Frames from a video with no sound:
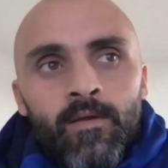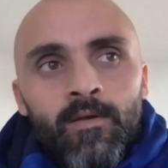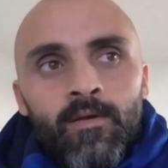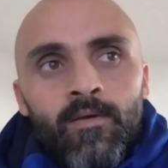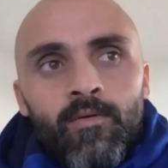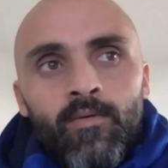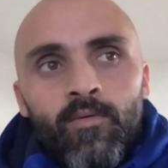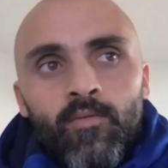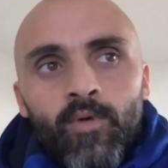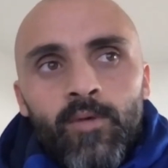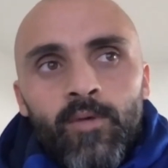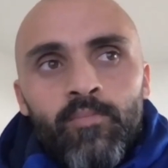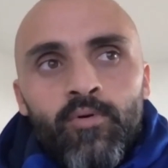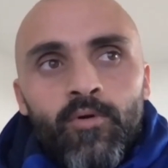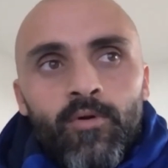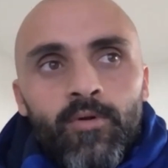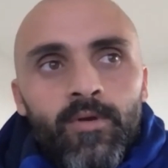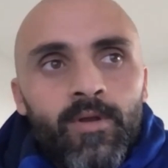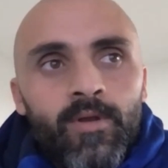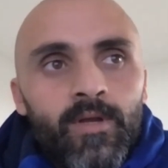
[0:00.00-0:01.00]
when we
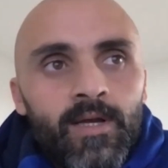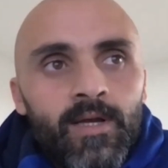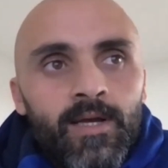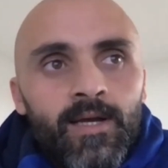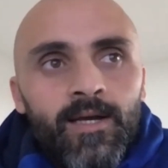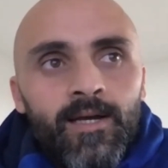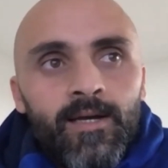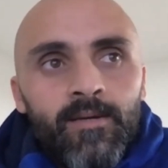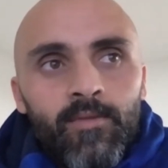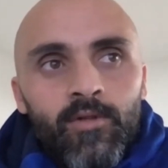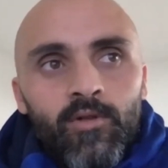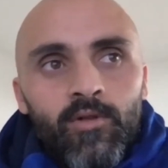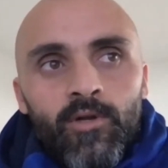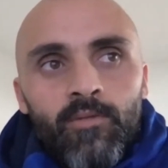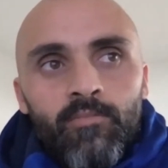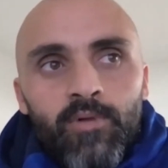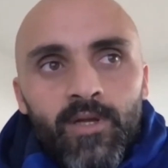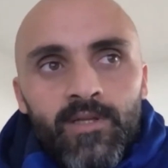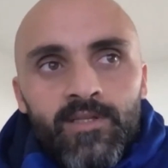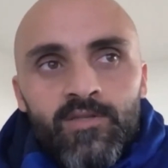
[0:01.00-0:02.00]
put a lot of
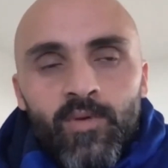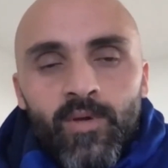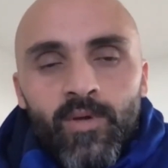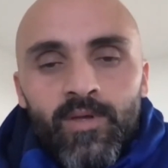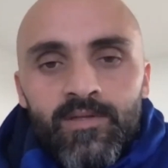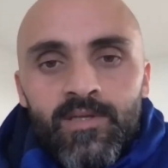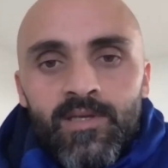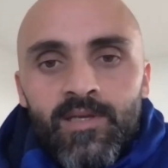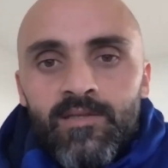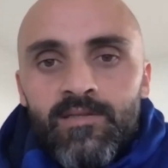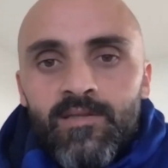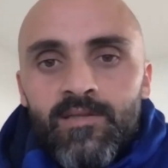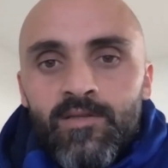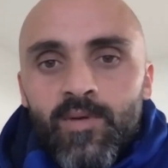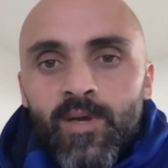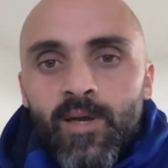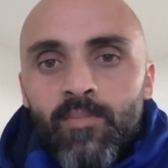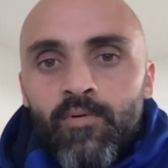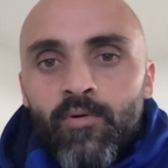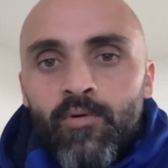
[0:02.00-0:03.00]
blood, sweat and tears into
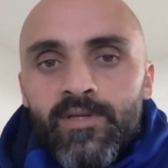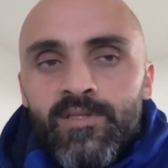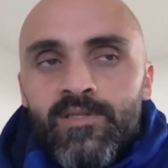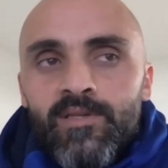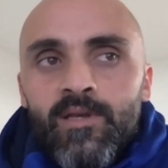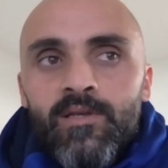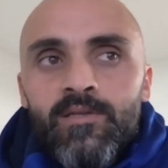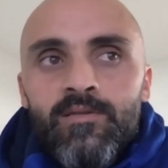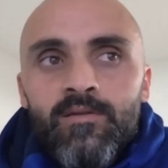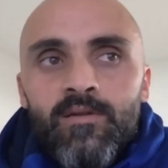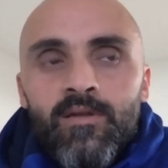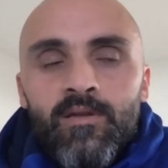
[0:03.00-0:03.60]
our pre-season,